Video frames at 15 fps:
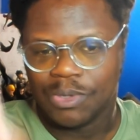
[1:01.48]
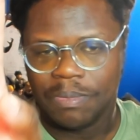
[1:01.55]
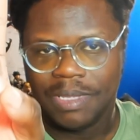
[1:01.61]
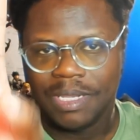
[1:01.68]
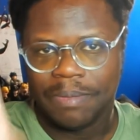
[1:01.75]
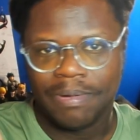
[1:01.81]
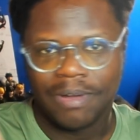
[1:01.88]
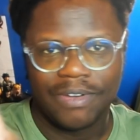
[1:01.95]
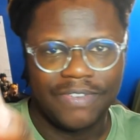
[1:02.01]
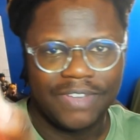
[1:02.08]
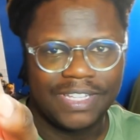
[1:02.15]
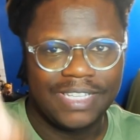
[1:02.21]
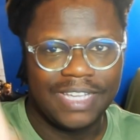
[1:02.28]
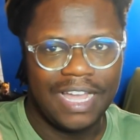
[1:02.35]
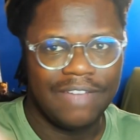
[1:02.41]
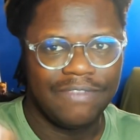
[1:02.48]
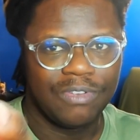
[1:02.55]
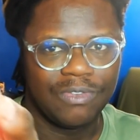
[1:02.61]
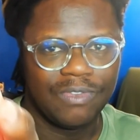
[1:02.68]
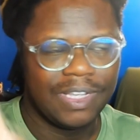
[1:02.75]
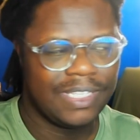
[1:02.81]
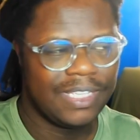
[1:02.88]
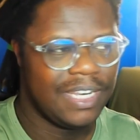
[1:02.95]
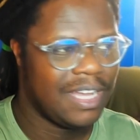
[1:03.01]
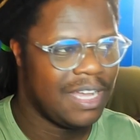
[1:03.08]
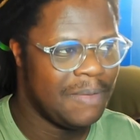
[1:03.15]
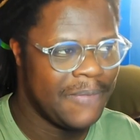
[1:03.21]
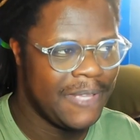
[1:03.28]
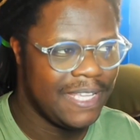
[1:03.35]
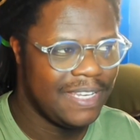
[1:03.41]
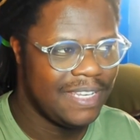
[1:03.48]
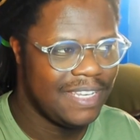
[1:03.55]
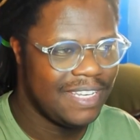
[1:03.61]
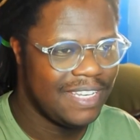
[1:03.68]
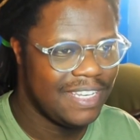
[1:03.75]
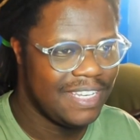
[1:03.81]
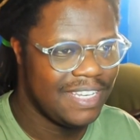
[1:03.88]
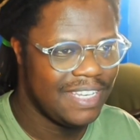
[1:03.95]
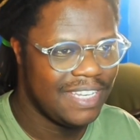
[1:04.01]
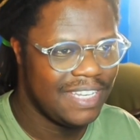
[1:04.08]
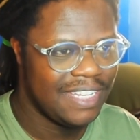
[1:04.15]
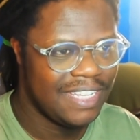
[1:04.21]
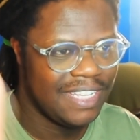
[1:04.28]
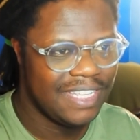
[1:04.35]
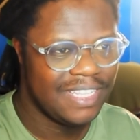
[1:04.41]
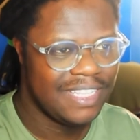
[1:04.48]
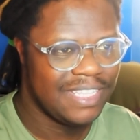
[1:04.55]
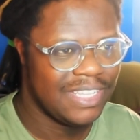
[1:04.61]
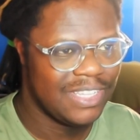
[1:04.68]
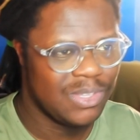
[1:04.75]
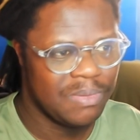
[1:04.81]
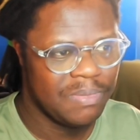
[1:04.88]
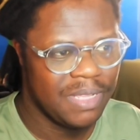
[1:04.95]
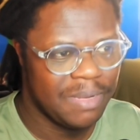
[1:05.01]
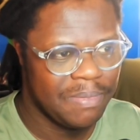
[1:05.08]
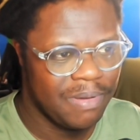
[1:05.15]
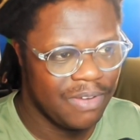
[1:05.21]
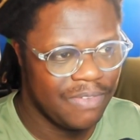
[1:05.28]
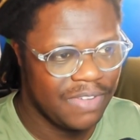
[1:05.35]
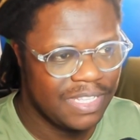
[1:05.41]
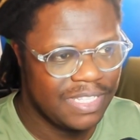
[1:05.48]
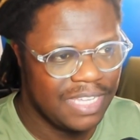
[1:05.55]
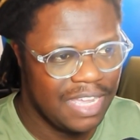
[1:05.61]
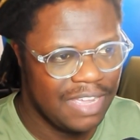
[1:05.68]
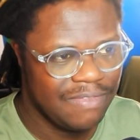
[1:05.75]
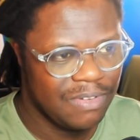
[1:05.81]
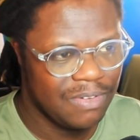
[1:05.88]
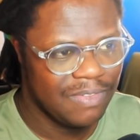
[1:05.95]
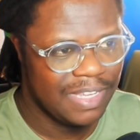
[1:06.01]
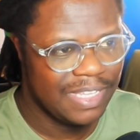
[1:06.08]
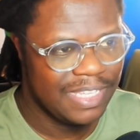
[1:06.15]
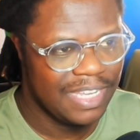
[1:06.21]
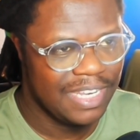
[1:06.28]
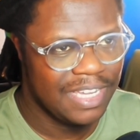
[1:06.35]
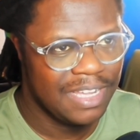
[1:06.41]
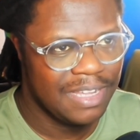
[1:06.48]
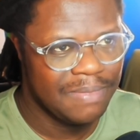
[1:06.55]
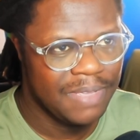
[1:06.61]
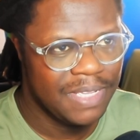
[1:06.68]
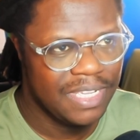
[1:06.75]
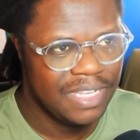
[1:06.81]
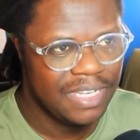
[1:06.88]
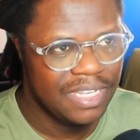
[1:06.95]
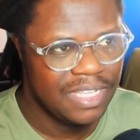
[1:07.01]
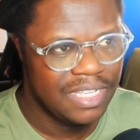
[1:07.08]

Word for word: will be the perfect time for Reze to come in. This will be the perfect time for Reze to come in.